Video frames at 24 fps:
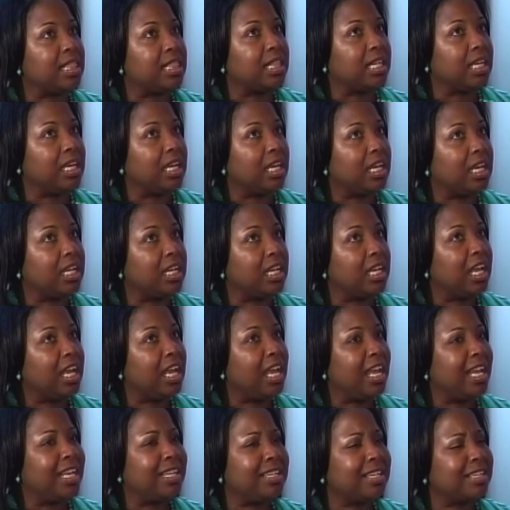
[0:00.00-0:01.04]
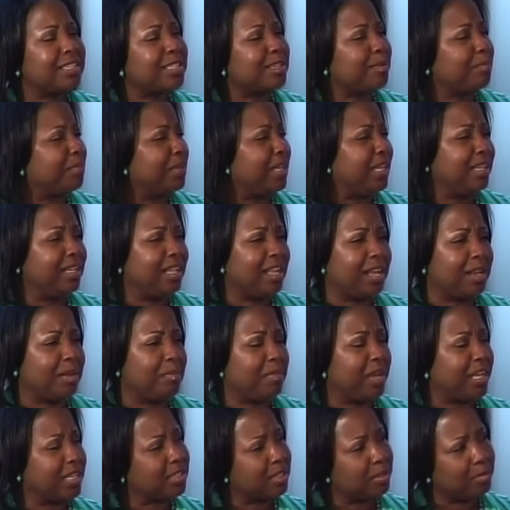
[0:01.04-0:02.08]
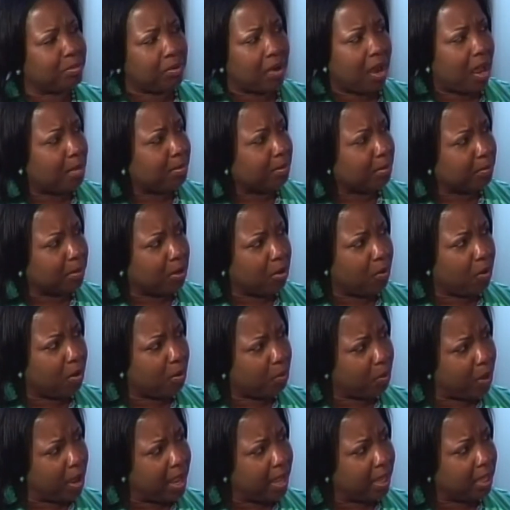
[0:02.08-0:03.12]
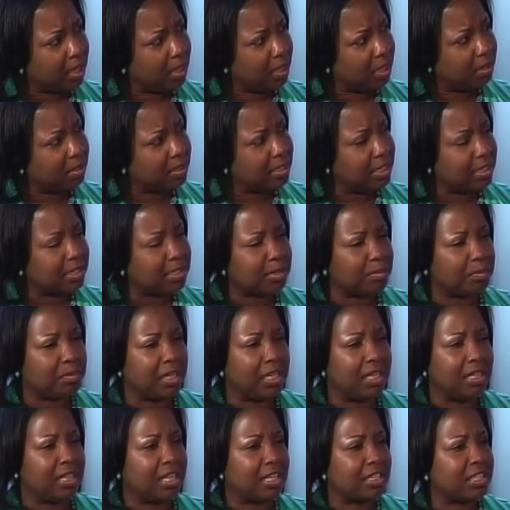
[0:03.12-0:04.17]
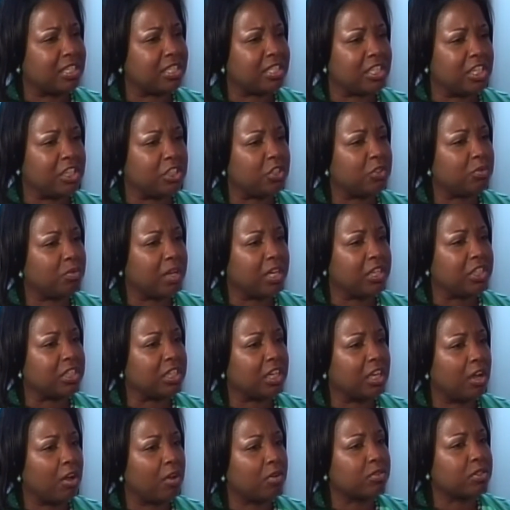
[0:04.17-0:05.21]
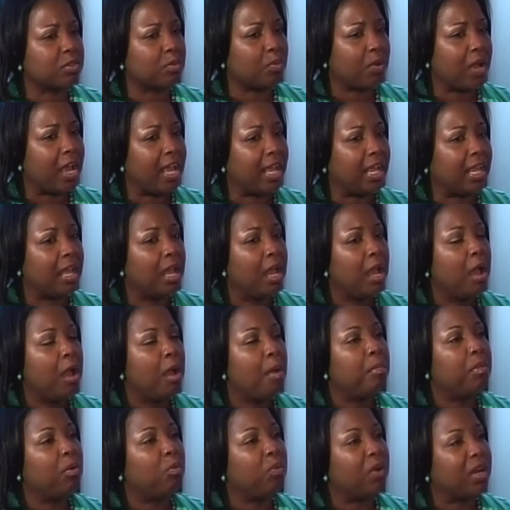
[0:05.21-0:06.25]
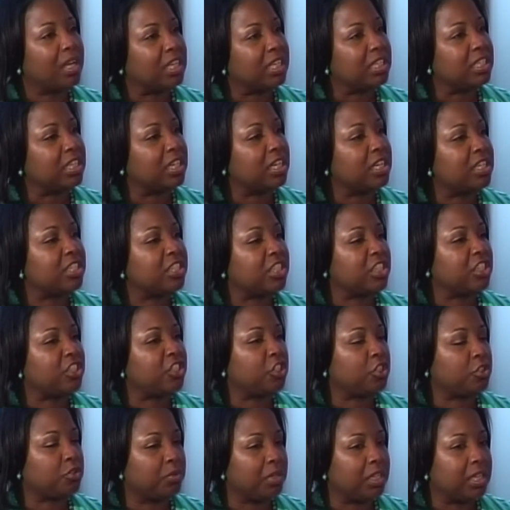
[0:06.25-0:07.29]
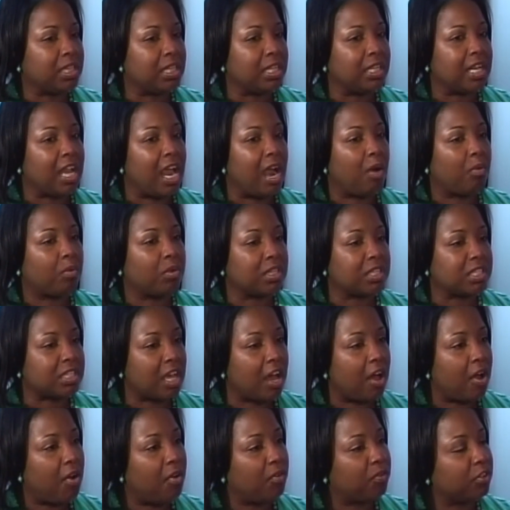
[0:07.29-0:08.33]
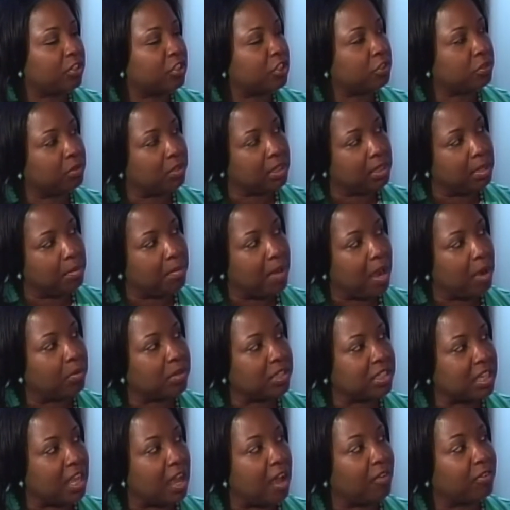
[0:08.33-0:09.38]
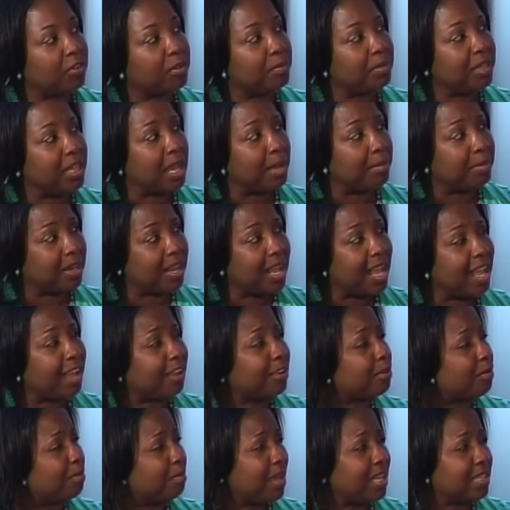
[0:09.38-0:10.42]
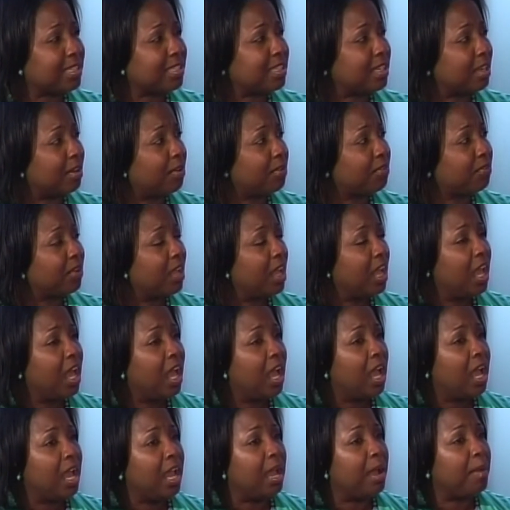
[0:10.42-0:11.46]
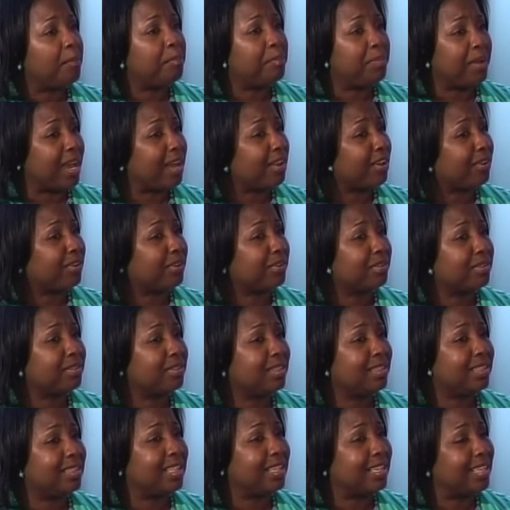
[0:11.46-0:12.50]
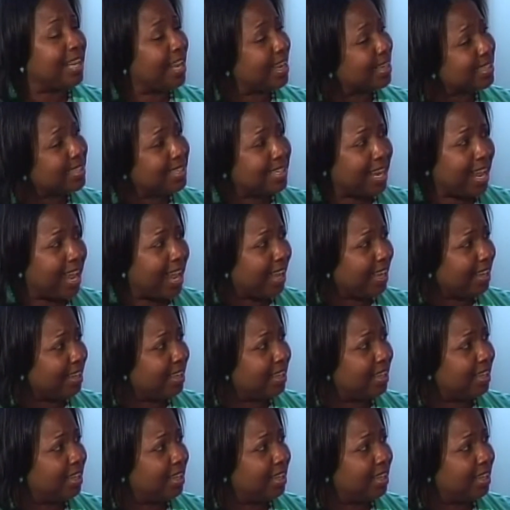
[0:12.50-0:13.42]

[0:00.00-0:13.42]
then it doesn't mean that it makes the problem go away. It doesn't mean that the situation goes away. But what it does is strengthen our resolve or strengthen my resolve to be able to handle myself better the next day.